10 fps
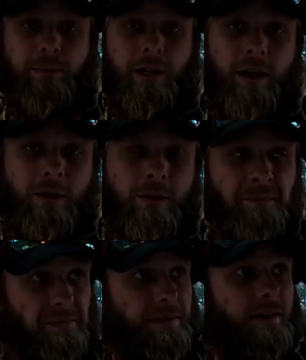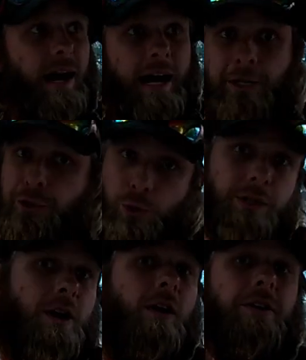below. I
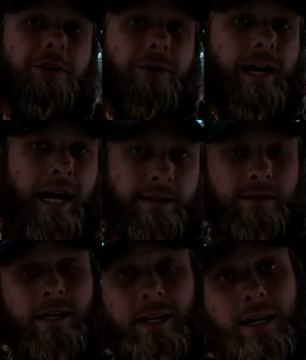enjoy talking to you guys,